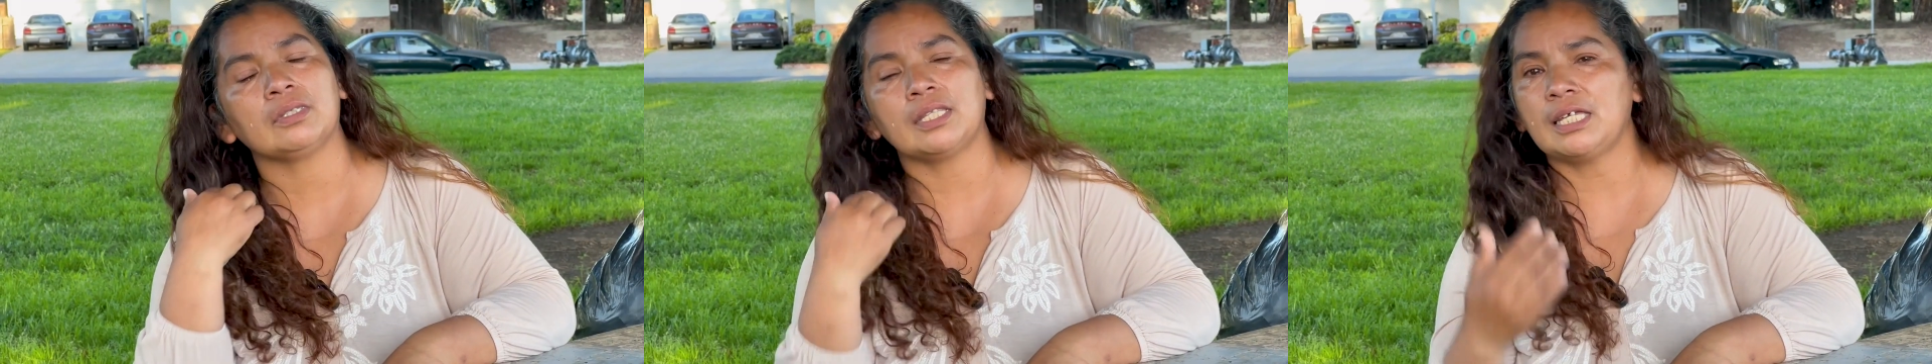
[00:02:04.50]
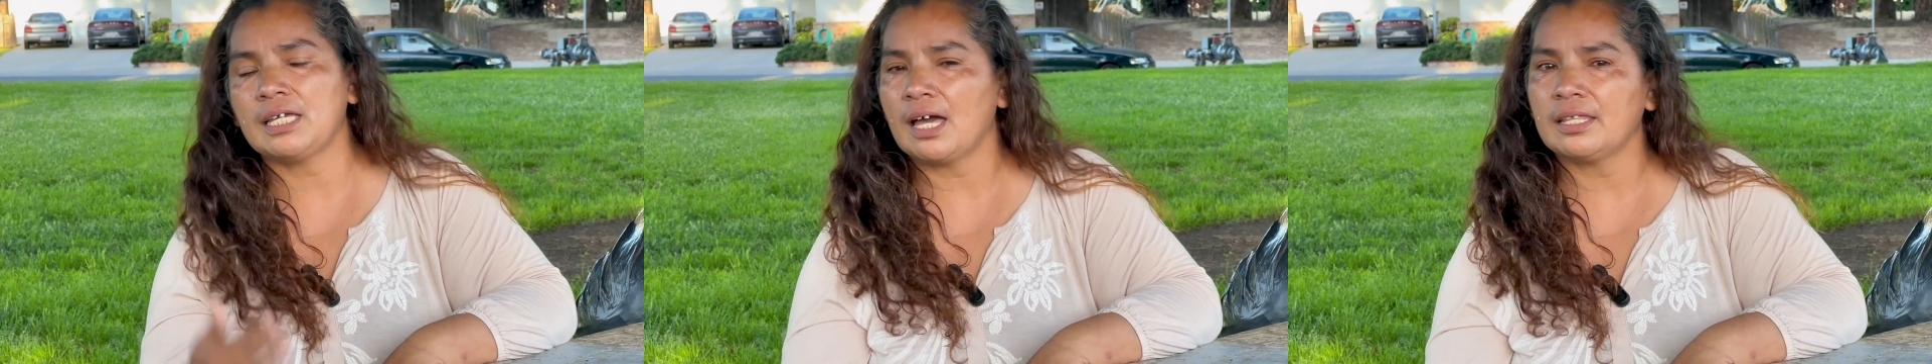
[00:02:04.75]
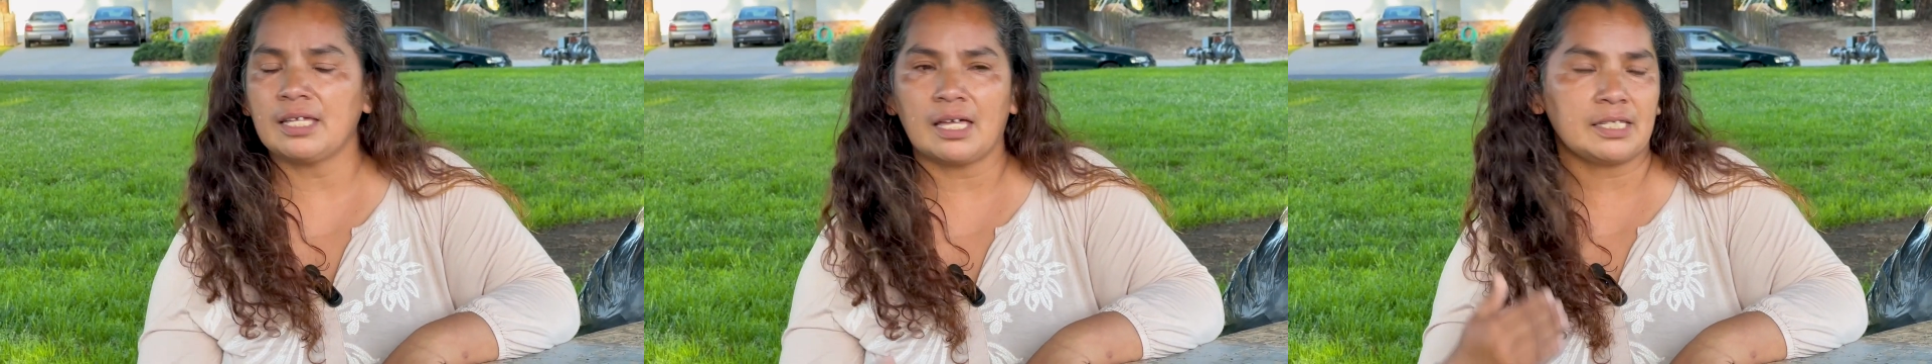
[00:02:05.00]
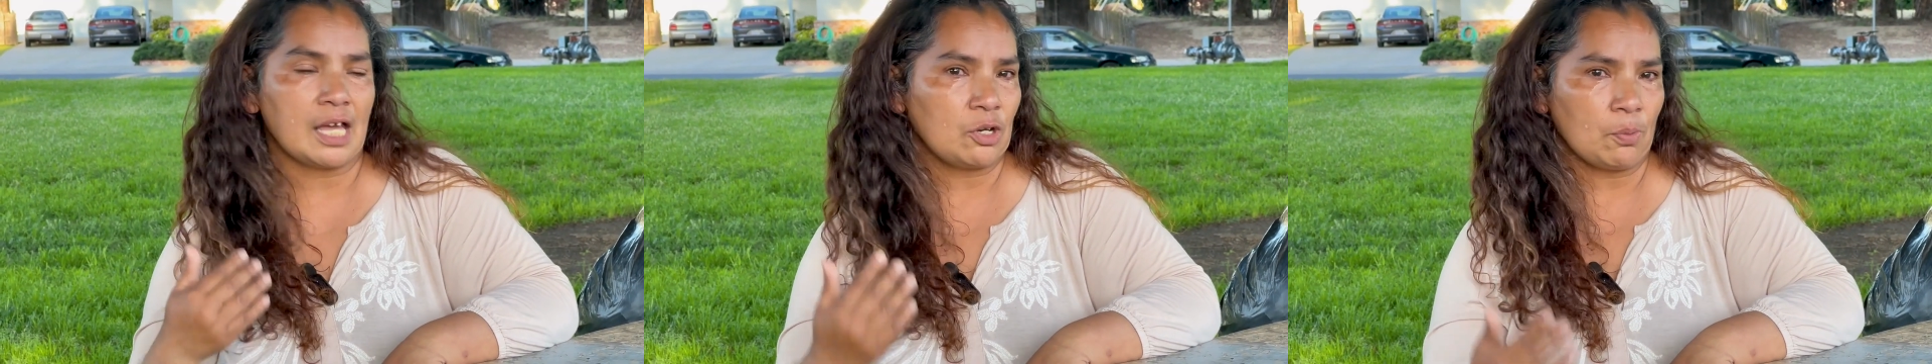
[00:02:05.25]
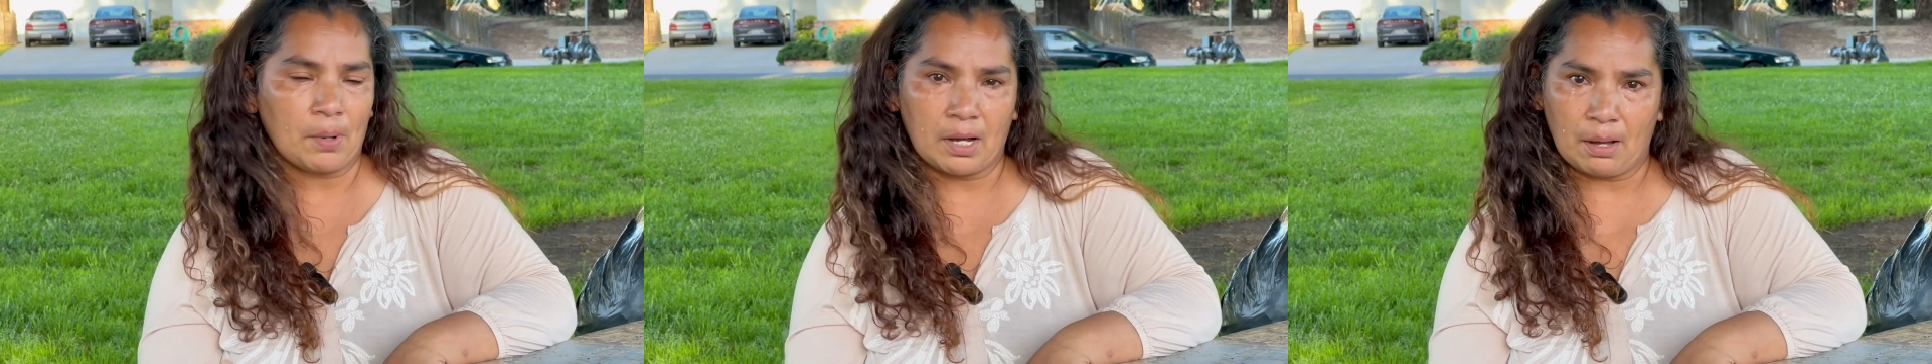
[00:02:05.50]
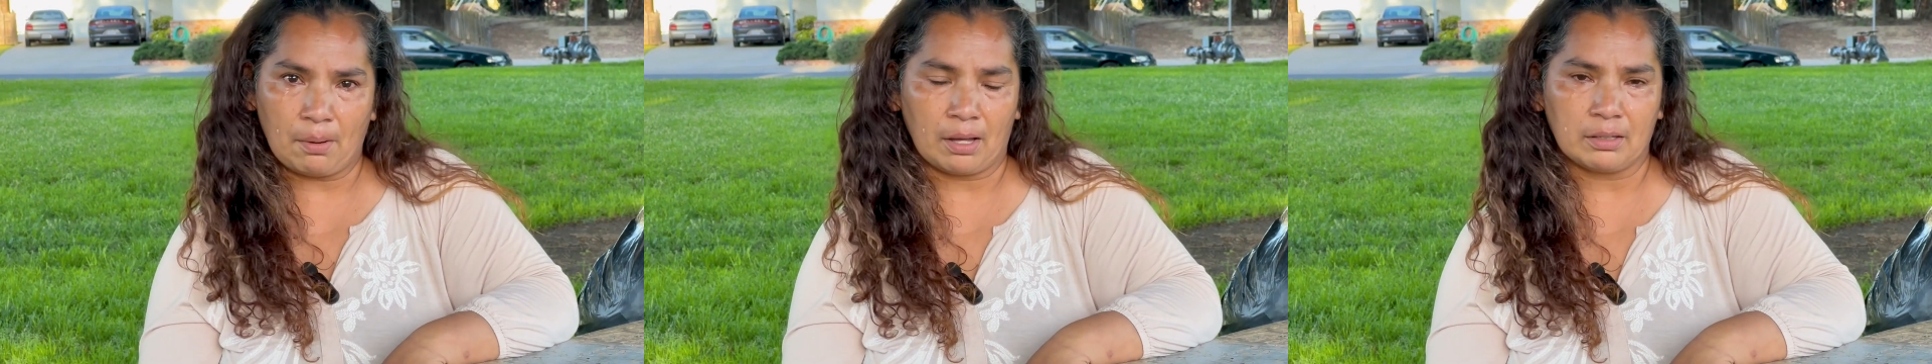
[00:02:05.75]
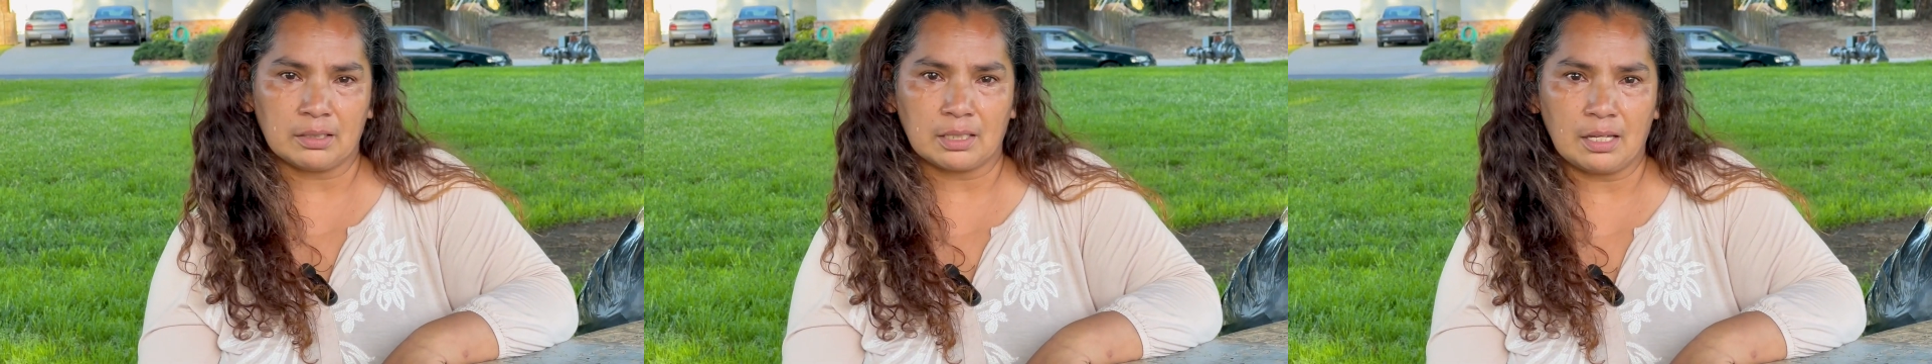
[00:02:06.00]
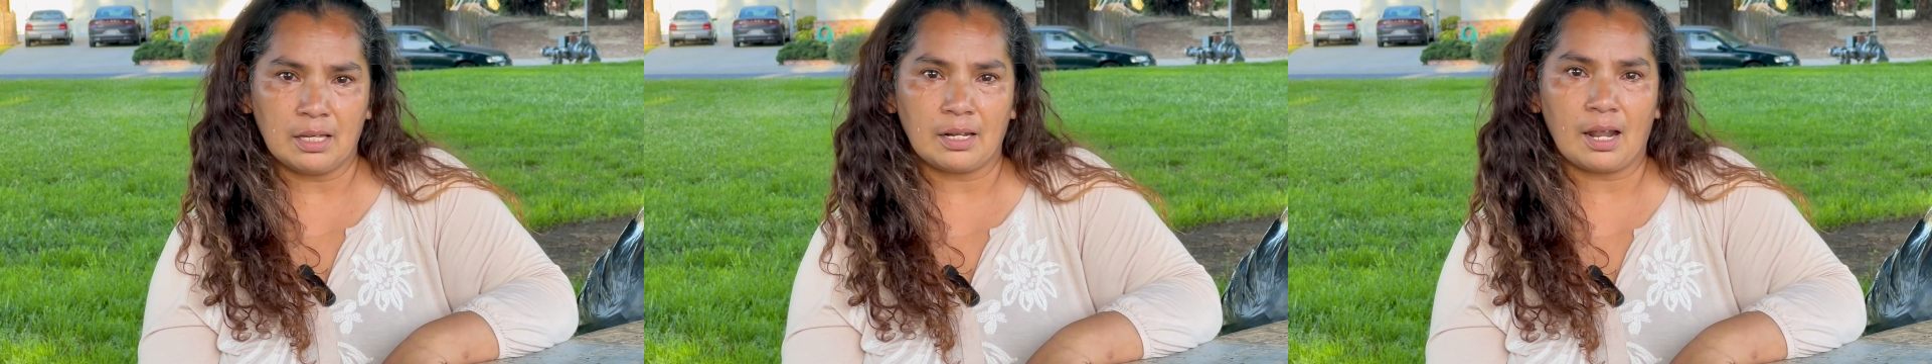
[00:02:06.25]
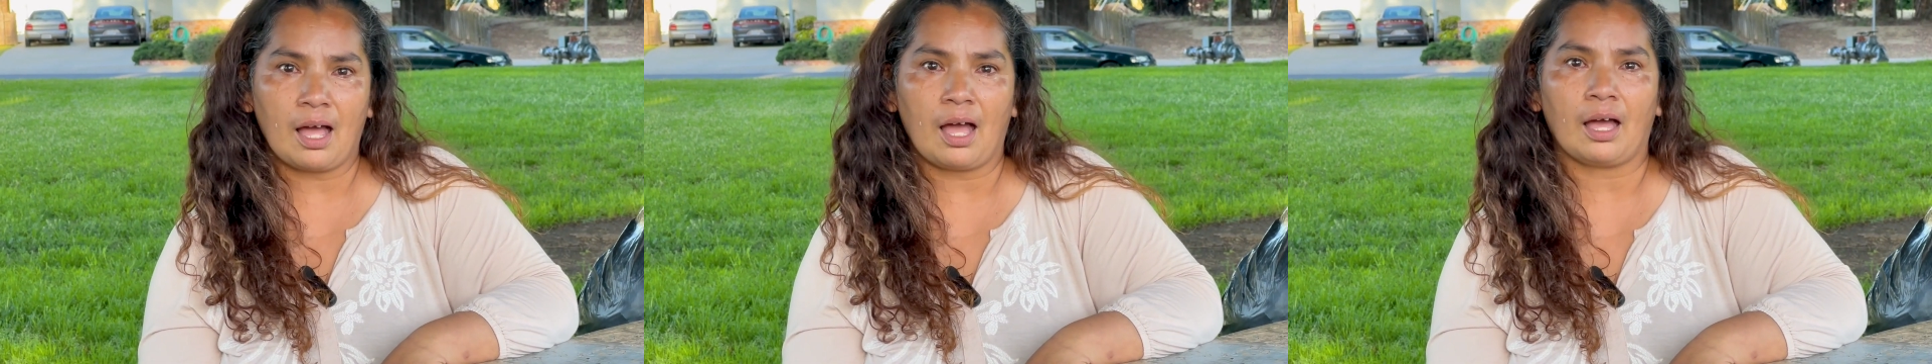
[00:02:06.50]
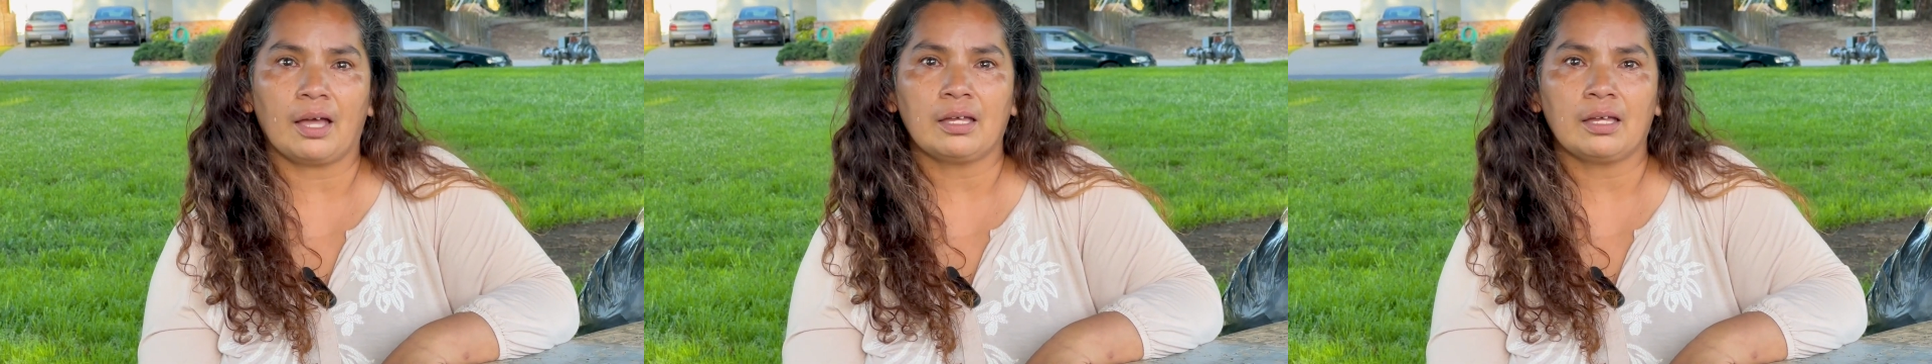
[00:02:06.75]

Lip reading: I just started getting more comfortable. My